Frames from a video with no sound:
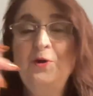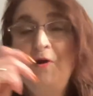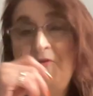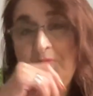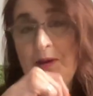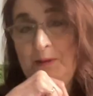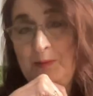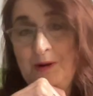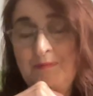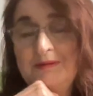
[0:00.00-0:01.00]
of my
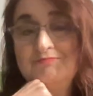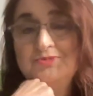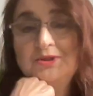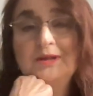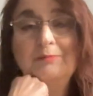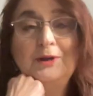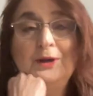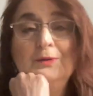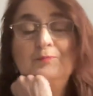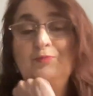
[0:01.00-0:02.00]
apartment to let me
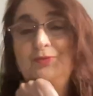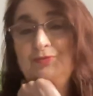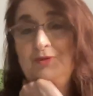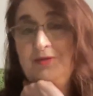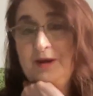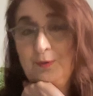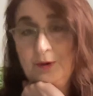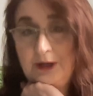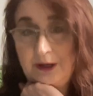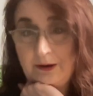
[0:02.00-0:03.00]
know that they were
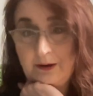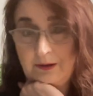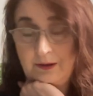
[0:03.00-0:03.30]
here